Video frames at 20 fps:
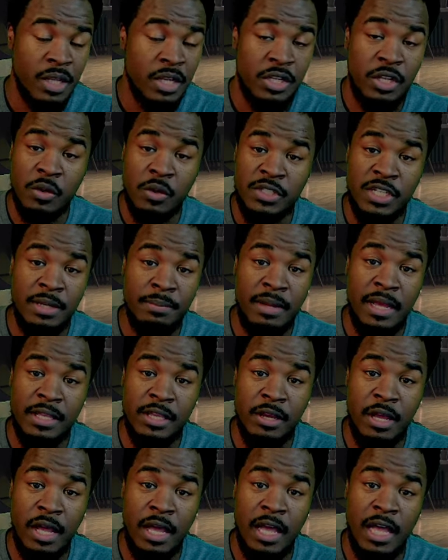Don't seem like
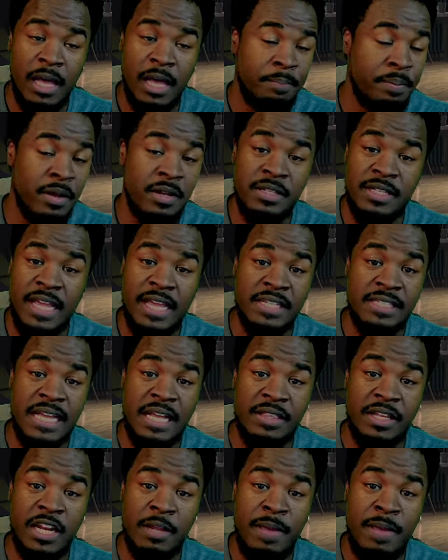you're putting things
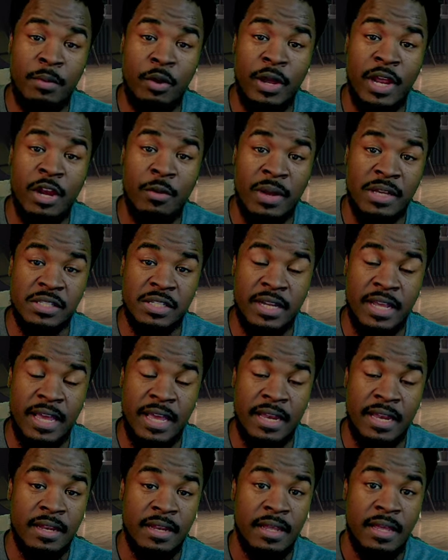out there that people are interested
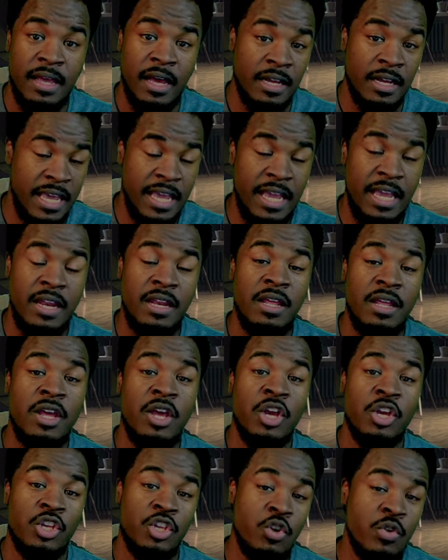in. Again,
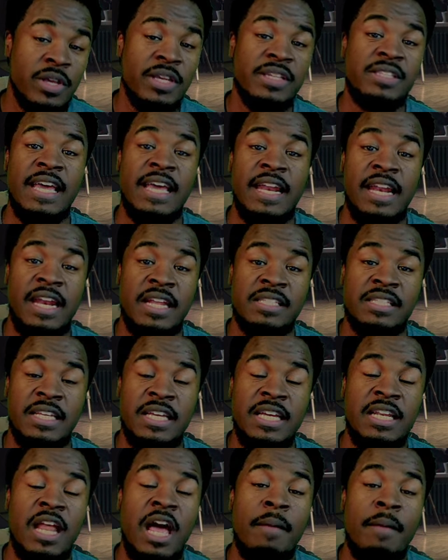you can say that it's
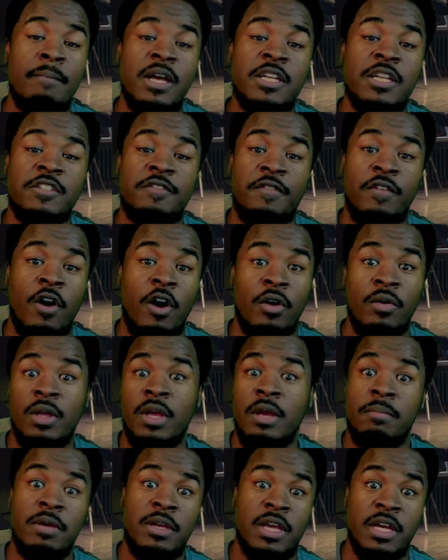Elon Musk's fault
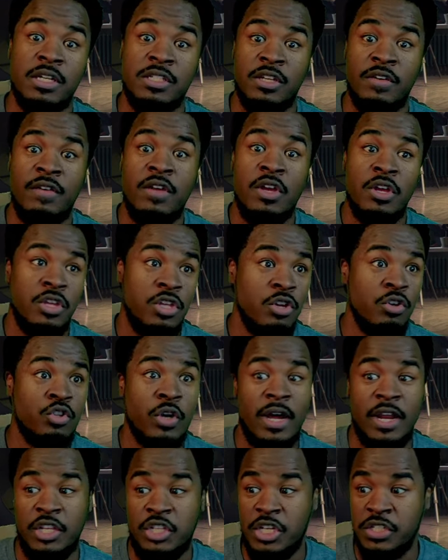because of you
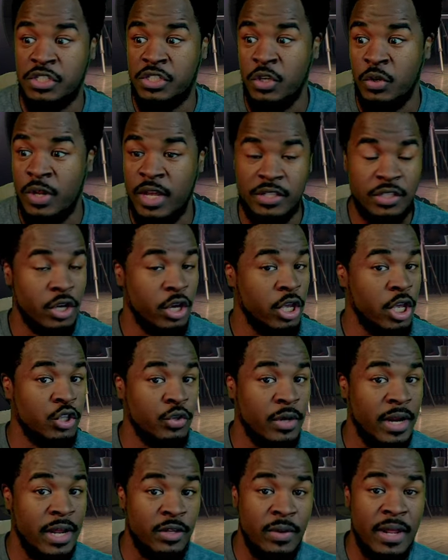trying to just do this or you
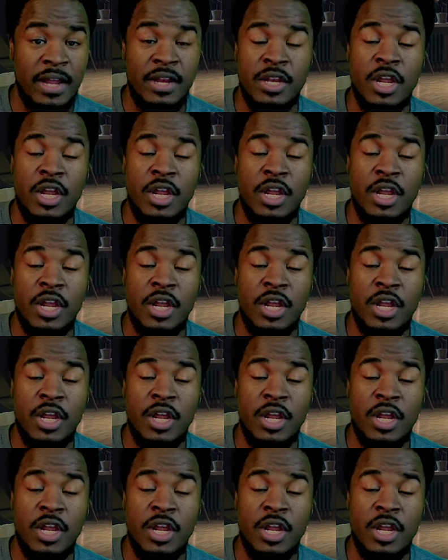trying to do that.